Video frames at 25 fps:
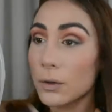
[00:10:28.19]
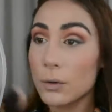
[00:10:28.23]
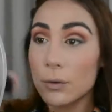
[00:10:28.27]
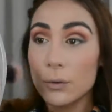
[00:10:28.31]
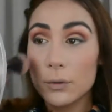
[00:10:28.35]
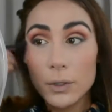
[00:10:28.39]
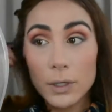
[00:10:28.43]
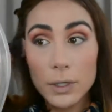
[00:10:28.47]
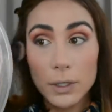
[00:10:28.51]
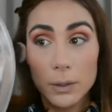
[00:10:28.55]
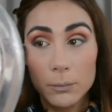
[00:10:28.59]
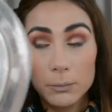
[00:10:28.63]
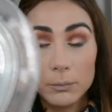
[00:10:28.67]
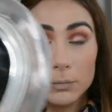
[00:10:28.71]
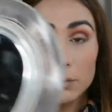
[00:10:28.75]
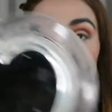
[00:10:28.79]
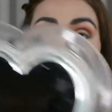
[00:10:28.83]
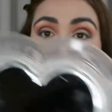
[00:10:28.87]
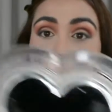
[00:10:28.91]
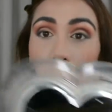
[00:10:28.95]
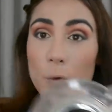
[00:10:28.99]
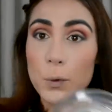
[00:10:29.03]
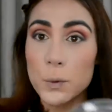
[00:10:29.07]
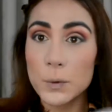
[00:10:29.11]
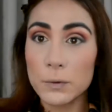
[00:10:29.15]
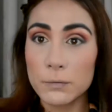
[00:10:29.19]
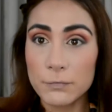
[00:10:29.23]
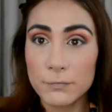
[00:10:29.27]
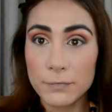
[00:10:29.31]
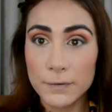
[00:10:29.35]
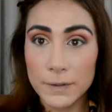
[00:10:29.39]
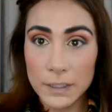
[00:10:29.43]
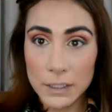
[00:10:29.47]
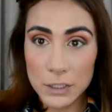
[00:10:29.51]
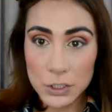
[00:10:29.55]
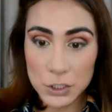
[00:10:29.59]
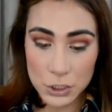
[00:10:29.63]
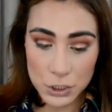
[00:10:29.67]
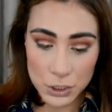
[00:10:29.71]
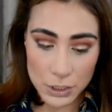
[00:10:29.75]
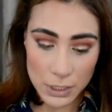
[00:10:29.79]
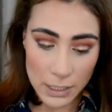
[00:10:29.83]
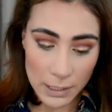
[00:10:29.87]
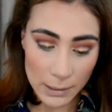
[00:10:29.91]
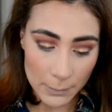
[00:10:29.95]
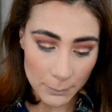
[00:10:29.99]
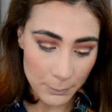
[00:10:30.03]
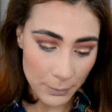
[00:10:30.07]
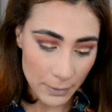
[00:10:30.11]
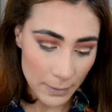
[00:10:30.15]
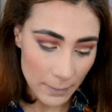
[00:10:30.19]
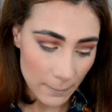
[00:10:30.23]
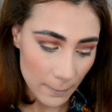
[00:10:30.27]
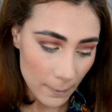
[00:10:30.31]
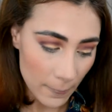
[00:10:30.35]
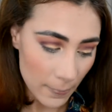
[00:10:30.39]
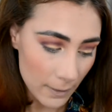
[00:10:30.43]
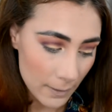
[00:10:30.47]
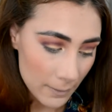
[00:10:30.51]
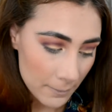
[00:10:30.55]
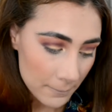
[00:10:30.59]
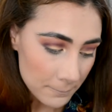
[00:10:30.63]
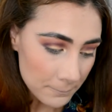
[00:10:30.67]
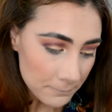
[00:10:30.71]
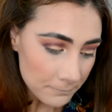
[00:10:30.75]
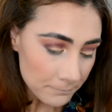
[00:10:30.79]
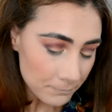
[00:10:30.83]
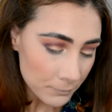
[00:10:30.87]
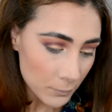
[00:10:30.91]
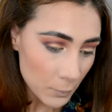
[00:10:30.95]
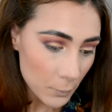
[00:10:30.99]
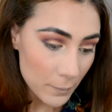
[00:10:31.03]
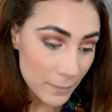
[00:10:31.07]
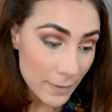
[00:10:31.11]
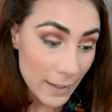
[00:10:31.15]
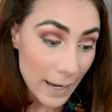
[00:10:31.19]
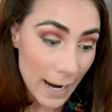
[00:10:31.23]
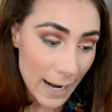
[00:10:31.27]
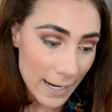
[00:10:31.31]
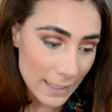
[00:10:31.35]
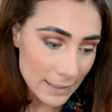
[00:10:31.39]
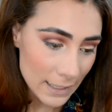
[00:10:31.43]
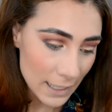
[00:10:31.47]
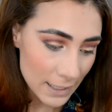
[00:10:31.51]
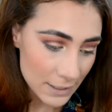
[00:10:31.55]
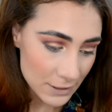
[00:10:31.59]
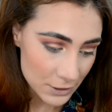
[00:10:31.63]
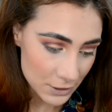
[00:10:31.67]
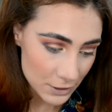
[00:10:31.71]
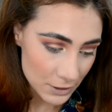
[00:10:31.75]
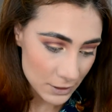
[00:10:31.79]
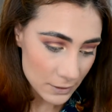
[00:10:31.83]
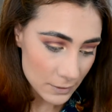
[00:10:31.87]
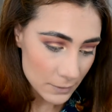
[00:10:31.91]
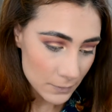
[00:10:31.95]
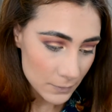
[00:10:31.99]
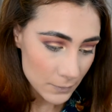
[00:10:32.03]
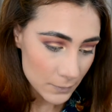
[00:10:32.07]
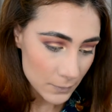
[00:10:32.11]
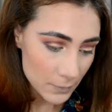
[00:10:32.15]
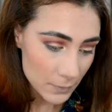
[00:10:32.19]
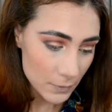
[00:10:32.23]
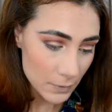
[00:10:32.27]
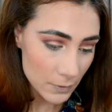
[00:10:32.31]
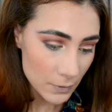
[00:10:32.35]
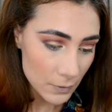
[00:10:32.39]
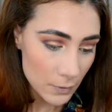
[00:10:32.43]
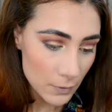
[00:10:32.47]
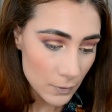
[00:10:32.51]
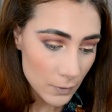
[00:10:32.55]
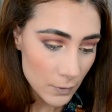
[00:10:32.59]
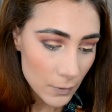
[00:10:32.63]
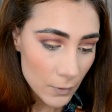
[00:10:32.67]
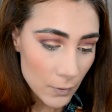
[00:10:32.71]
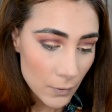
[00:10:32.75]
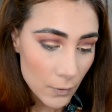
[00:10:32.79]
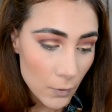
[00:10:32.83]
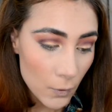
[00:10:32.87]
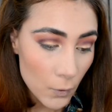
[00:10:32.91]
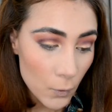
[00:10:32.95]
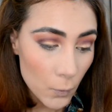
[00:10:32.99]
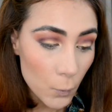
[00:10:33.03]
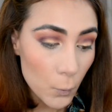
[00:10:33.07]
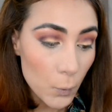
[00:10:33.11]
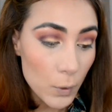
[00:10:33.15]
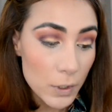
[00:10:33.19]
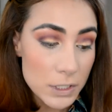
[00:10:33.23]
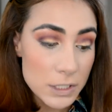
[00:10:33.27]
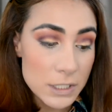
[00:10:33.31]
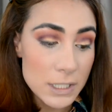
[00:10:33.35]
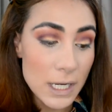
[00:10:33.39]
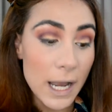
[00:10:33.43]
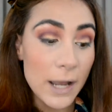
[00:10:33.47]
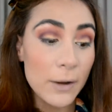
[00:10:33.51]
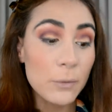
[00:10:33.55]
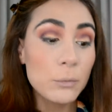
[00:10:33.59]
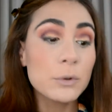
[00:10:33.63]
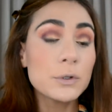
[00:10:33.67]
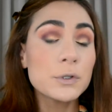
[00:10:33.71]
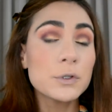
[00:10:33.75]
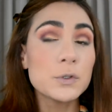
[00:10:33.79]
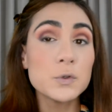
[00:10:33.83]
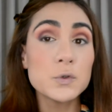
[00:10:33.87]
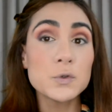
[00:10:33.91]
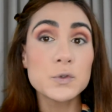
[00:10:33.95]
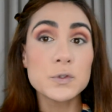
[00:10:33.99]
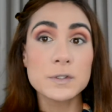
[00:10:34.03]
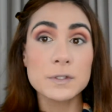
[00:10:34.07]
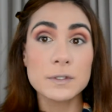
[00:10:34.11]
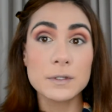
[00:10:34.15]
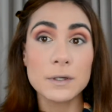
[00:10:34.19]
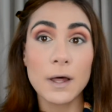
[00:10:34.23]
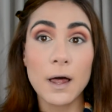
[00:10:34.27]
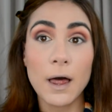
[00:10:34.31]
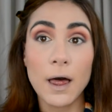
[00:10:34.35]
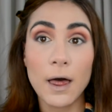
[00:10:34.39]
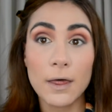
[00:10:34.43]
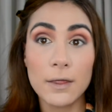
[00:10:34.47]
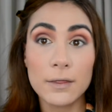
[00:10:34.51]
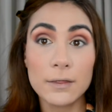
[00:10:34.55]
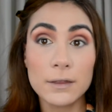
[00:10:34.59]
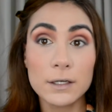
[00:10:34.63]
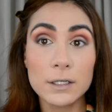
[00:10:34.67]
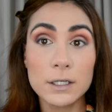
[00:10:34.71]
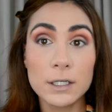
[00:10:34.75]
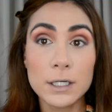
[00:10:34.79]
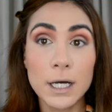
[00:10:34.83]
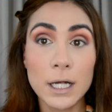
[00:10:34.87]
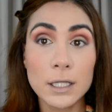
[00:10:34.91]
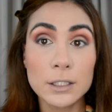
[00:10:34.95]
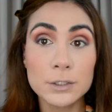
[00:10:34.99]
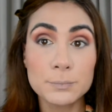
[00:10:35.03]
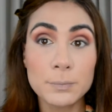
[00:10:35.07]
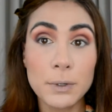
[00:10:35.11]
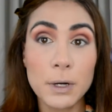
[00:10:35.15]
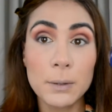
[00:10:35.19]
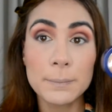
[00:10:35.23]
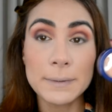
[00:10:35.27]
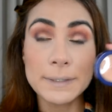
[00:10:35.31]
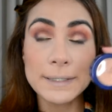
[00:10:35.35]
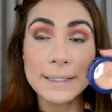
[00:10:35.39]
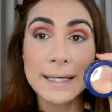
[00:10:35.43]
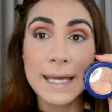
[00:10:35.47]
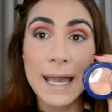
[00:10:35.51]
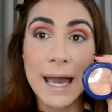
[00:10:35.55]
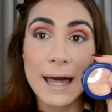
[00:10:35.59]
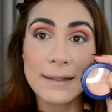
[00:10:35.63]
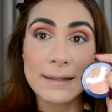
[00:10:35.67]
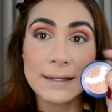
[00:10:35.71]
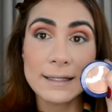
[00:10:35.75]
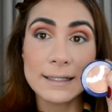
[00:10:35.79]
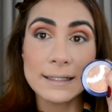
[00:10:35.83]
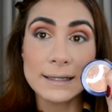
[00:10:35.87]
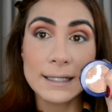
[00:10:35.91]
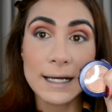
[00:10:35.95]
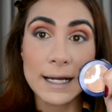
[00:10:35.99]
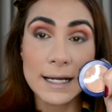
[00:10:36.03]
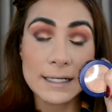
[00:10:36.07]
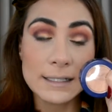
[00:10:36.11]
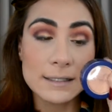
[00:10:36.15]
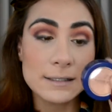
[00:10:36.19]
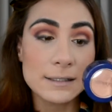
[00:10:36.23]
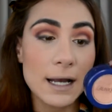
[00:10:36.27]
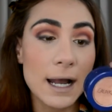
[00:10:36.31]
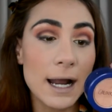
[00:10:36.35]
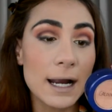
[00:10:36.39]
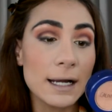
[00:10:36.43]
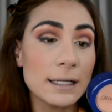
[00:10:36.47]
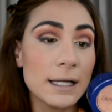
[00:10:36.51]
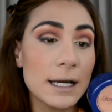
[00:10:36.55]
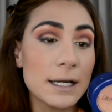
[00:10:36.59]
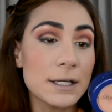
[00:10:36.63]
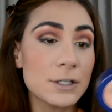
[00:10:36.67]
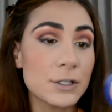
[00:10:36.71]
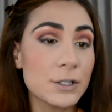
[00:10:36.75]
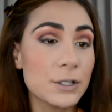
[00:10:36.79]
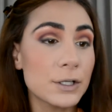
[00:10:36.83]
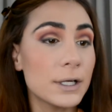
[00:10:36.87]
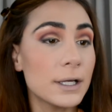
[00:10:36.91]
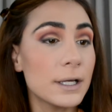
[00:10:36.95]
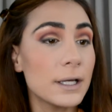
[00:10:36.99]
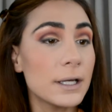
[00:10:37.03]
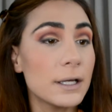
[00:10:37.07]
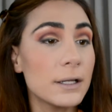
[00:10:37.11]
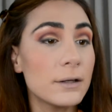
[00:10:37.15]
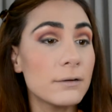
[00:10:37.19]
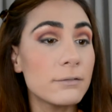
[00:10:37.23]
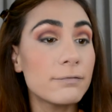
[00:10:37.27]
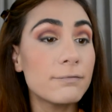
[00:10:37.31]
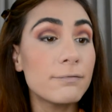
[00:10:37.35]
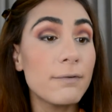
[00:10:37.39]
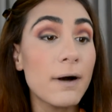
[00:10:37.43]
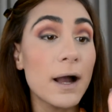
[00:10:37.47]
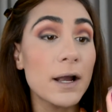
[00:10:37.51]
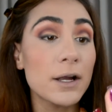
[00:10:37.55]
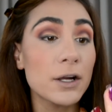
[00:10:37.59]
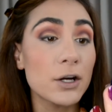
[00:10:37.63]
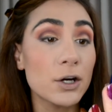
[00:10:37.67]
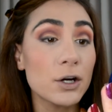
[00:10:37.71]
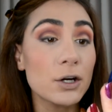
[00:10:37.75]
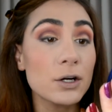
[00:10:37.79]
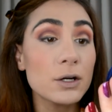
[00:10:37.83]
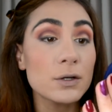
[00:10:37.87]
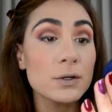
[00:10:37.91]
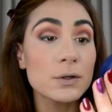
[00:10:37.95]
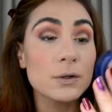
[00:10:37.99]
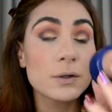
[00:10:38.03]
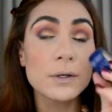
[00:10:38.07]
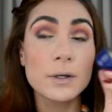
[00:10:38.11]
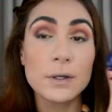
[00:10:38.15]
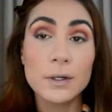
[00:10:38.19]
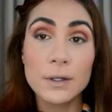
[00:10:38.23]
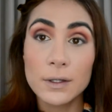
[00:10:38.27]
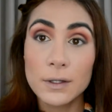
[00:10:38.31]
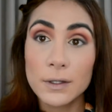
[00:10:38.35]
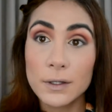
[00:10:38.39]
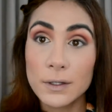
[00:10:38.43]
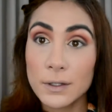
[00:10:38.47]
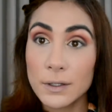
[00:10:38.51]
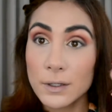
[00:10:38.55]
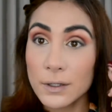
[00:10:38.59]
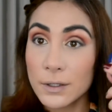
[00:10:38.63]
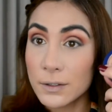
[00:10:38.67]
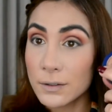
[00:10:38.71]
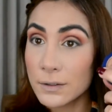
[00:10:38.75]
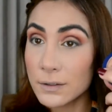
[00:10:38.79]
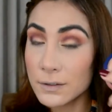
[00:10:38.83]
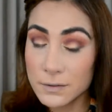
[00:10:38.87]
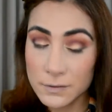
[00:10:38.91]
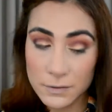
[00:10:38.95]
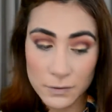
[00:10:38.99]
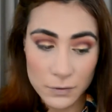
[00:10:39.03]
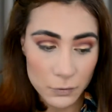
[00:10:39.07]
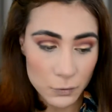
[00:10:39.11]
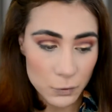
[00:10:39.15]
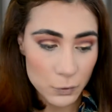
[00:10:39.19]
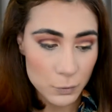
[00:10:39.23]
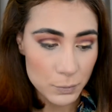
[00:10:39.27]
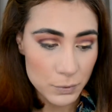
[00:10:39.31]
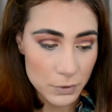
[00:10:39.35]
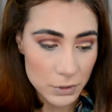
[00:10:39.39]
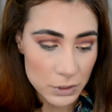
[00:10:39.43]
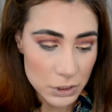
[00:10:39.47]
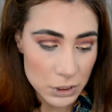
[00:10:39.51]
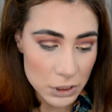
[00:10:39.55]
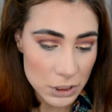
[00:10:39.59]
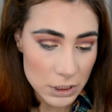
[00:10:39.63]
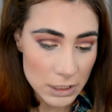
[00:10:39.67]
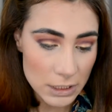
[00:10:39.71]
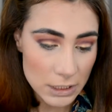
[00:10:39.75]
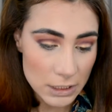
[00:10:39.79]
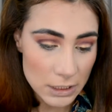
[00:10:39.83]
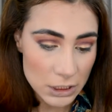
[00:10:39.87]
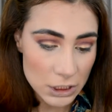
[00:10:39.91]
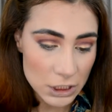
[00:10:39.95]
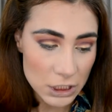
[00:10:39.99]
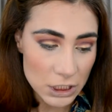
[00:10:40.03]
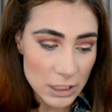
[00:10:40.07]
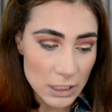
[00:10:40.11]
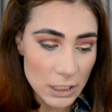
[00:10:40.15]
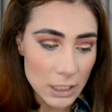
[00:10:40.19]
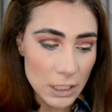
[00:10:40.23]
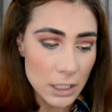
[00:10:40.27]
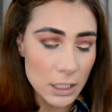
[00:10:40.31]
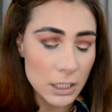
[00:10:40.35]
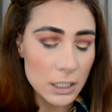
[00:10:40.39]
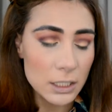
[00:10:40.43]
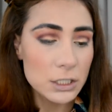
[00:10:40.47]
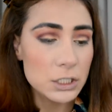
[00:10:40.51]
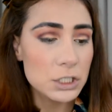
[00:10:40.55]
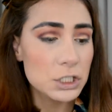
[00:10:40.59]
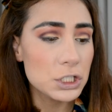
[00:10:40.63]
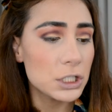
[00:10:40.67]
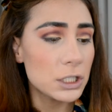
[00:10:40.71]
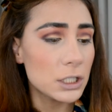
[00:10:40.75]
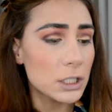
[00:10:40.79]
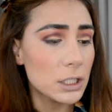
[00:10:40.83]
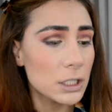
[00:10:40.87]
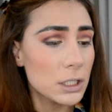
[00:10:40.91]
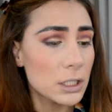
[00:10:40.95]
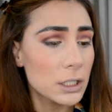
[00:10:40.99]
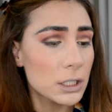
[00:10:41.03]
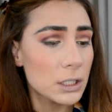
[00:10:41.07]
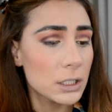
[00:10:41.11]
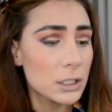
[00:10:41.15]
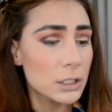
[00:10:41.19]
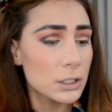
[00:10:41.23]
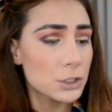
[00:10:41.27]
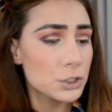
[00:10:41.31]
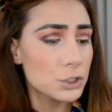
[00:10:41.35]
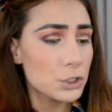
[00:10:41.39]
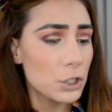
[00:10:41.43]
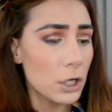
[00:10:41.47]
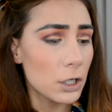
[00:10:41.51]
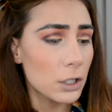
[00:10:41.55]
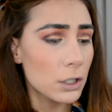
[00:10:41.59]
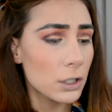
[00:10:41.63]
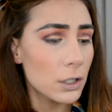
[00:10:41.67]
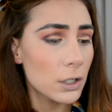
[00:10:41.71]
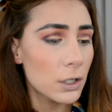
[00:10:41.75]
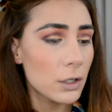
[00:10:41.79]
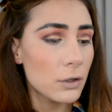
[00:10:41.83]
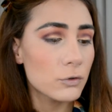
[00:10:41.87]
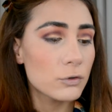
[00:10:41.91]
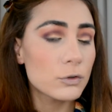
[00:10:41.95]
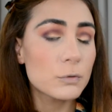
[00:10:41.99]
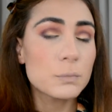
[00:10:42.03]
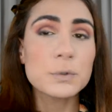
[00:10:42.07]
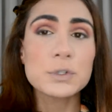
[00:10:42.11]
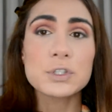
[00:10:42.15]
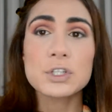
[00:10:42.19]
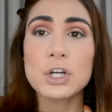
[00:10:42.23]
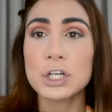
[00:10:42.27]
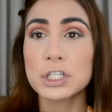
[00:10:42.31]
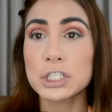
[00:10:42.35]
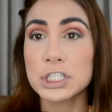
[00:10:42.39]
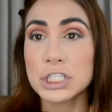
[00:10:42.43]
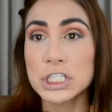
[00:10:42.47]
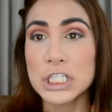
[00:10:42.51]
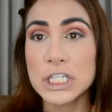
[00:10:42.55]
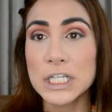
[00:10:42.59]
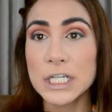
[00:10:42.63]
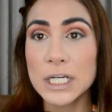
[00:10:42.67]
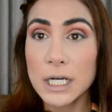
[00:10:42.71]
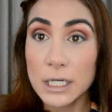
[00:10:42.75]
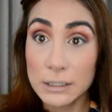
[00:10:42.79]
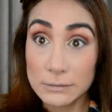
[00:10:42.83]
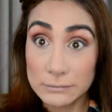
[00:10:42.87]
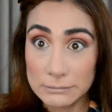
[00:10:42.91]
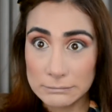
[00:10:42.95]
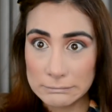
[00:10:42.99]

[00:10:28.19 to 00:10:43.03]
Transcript: Okay, before we finish up with highlighter, which I will use the Colourpop and Kathleen Lights highlighter in Fire. This is super chic, super chic.